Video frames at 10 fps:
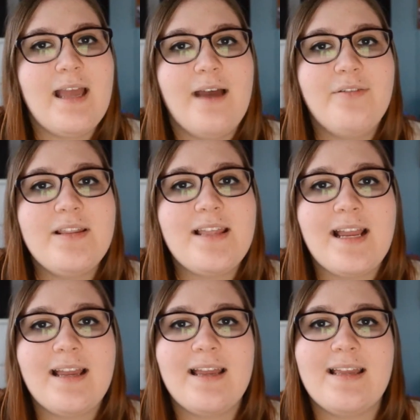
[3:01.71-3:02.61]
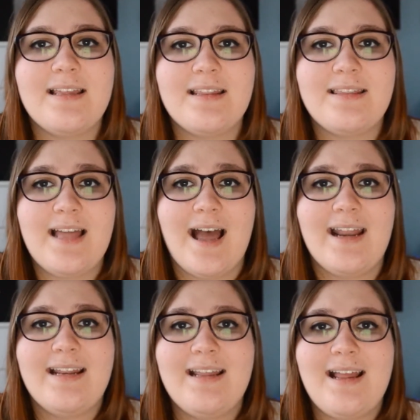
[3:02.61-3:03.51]
Everything
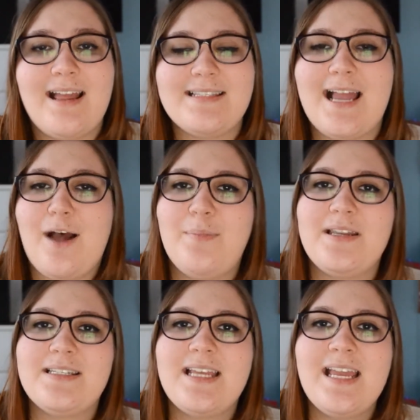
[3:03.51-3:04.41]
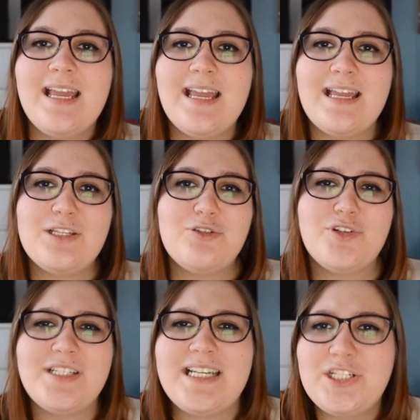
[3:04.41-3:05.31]
that has happened is
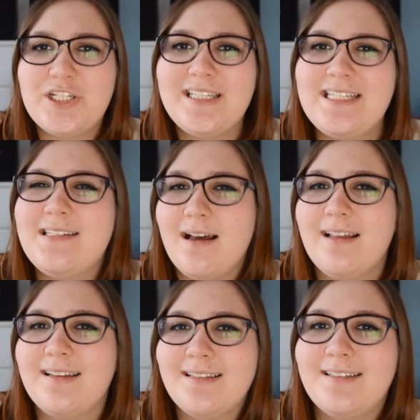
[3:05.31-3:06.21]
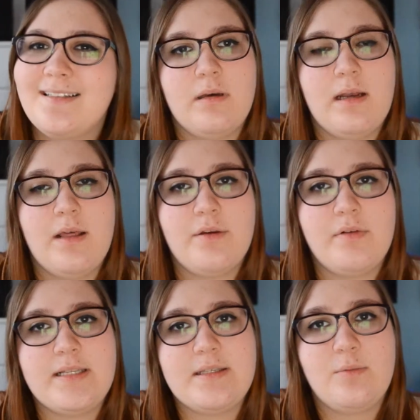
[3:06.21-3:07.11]
strategically done. Another
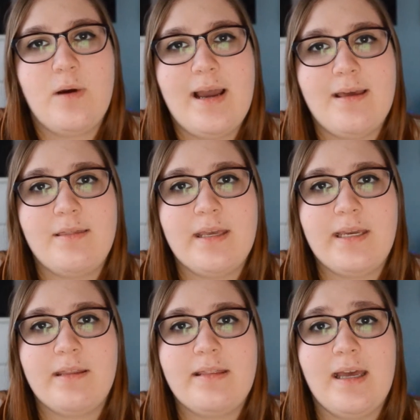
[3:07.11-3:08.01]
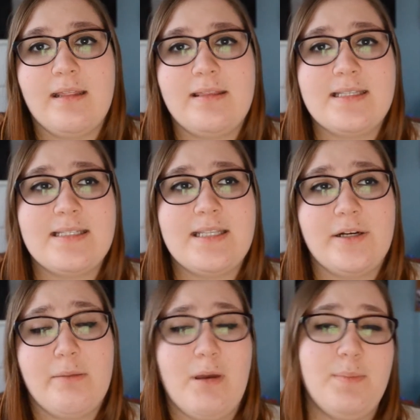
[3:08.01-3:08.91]
reason why I think that this
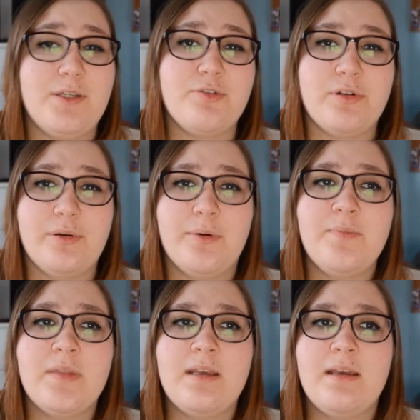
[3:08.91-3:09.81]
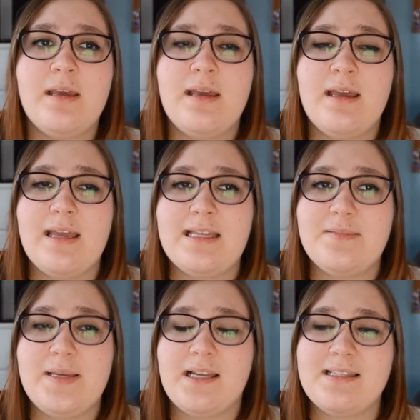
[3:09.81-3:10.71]
theory might be true
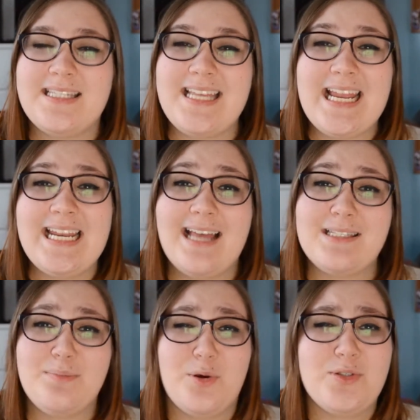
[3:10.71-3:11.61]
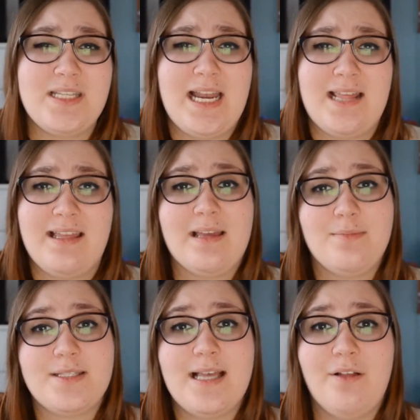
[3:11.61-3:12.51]
is because Zayn hasn't posted anything
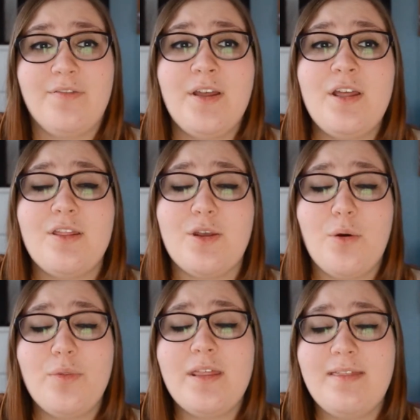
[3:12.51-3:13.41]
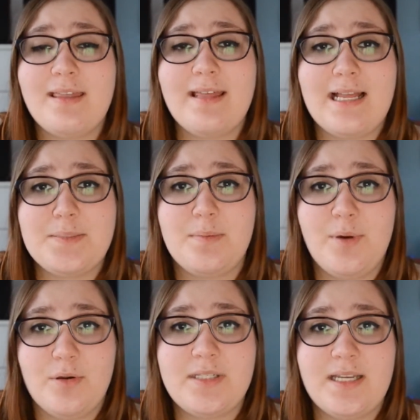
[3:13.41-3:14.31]
himself. The only thing that has been
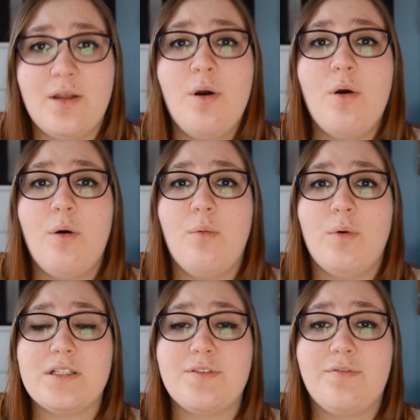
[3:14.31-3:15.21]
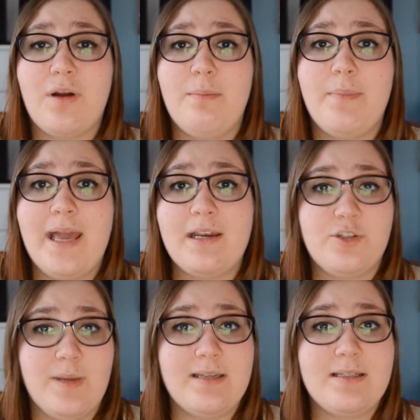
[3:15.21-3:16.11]
posted was from
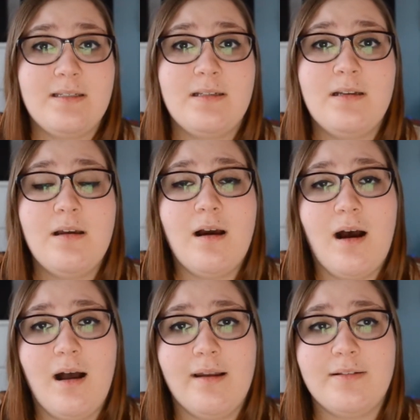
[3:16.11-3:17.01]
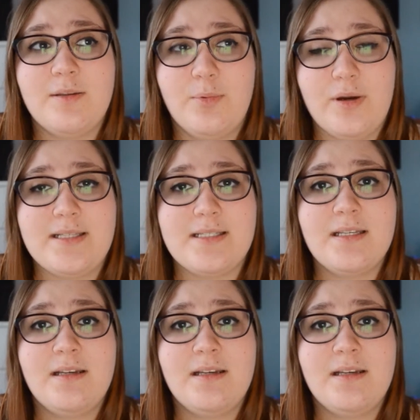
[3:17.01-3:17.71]
management on the boys'